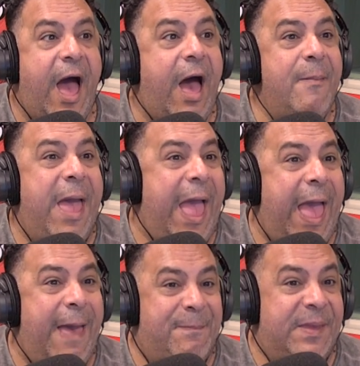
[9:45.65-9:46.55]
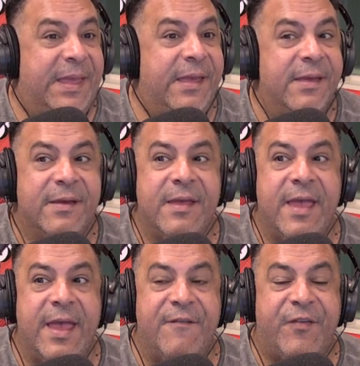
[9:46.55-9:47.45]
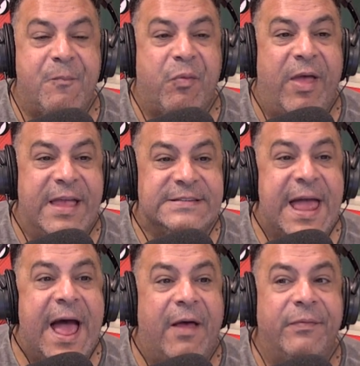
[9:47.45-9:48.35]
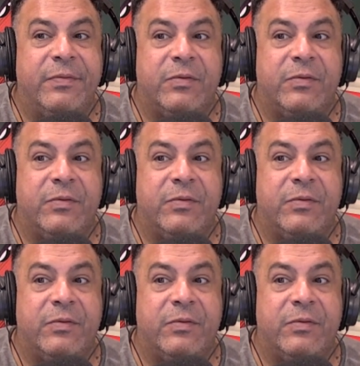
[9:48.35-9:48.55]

I'm happy if it plays out